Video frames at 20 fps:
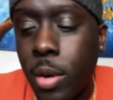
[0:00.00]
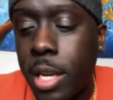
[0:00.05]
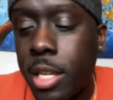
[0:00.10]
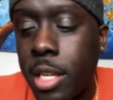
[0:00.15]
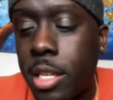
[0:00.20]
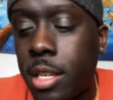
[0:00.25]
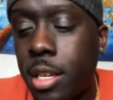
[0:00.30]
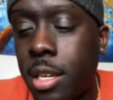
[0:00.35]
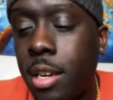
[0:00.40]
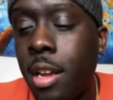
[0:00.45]

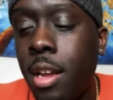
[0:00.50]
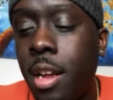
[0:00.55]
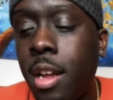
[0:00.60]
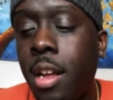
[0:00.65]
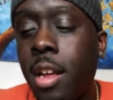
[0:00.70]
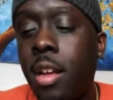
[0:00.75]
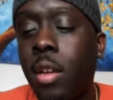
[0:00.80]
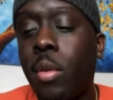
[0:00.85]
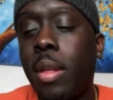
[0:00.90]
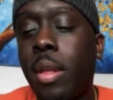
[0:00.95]
question.
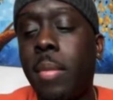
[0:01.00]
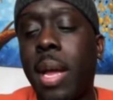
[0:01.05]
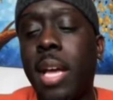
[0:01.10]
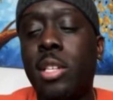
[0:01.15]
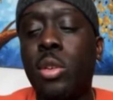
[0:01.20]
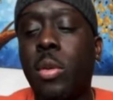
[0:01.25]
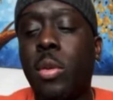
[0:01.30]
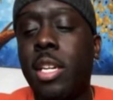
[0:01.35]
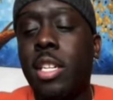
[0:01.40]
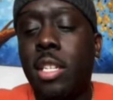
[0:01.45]
Let me ask you a
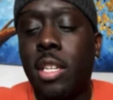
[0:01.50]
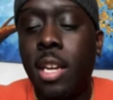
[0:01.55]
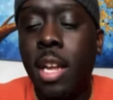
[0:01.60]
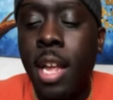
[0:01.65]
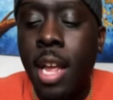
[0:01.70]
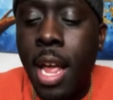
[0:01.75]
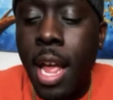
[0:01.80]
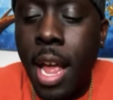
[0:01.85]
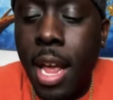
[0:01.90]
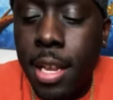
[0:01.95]
question.
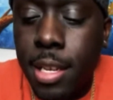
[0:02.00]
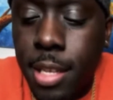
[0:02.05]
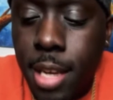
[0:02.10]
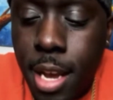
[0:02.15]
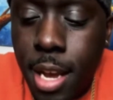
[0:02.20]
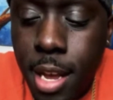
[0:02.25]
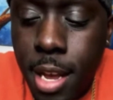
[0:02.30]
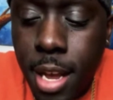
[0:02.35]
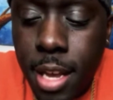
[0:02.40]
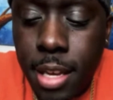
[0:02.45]
Is
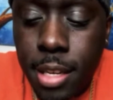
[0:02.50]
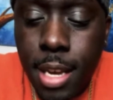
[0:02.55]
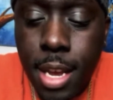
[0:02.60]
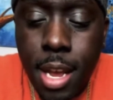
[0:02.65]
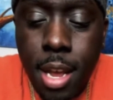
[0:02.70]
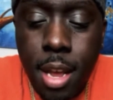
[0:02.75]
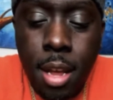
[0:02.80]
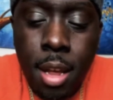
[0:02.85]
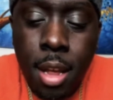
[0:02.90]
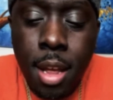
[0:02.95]

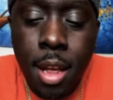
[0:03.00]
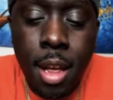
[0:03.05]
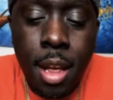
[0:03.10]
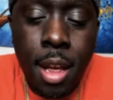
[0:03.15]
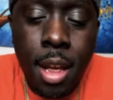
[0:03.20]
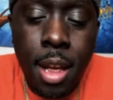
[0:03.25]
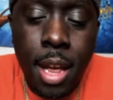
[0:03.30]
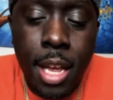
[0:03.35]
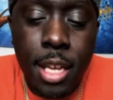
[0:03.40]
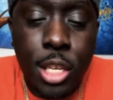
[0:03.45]

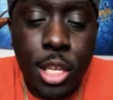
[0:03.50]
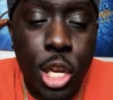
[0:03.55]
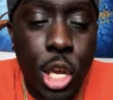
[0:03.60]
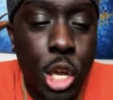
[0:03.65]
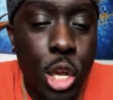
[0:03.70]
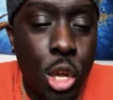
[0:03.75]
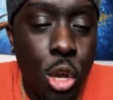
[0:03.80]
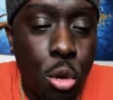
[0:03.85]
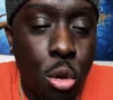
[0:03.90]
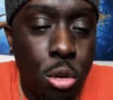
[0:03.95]
he
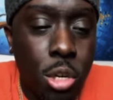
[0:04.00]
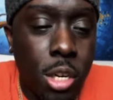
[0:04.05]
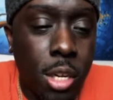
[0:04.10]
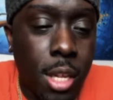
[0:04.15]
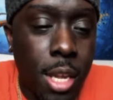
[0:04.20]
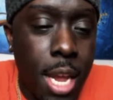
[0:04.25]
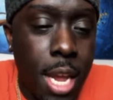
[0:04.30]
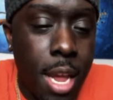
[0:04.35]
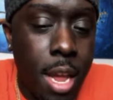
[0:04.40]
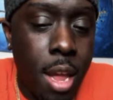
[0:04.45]

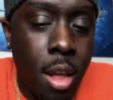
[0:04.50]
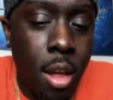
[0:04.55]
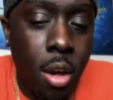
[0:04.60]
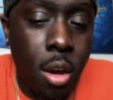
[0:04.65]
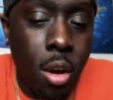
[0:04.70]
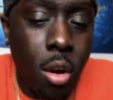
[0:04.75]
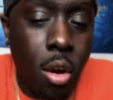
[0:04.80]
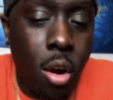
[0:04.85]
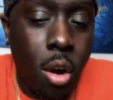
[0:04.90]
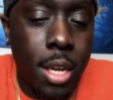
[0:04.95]
usually
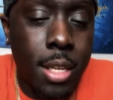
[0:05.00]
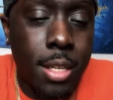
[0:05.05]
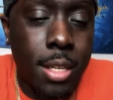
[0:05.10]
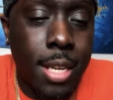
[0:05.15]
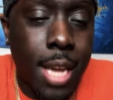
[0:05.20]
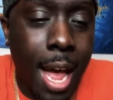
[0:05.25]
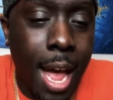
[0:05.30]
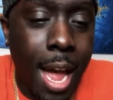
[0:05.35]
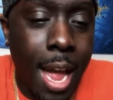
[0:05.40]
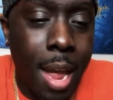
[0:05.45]
on
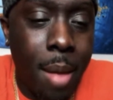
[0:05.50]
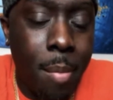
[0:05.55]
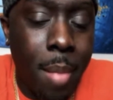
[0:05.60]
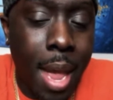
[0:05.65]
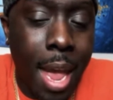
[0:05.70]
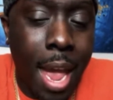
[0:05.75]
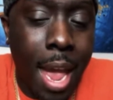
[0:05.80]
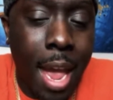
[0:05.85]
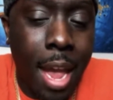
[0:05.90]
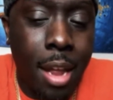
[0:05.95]
time
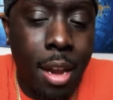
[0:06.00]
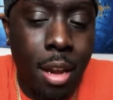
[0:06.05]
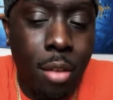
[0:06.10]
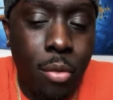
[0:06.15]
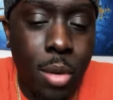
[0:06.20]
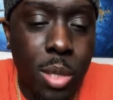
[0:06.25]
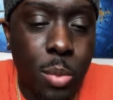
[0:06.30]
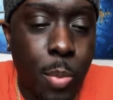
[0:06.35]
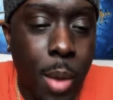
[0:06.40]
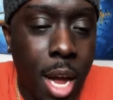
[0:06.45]
and
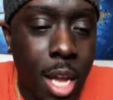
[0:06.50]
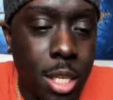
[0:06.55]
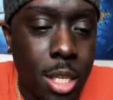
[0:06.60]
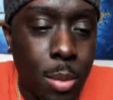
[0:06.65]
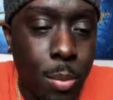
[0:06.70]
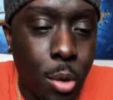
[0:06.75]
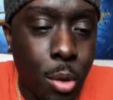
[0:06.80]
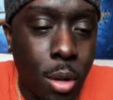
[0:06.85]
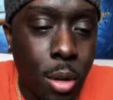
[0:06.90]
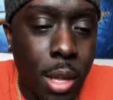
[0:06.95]

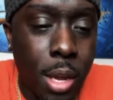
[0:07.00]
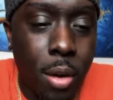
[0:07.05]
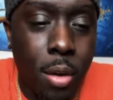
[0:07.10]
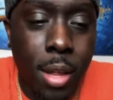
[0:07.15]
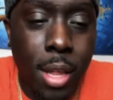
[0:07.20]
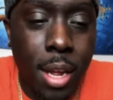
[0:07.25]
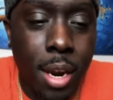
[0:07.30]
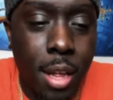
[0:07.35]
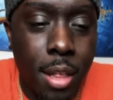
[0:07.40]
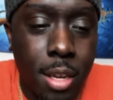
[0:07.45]
responsible and all that
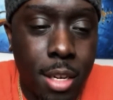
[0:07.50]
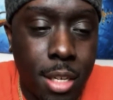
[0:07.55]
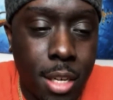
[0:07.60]
other shit?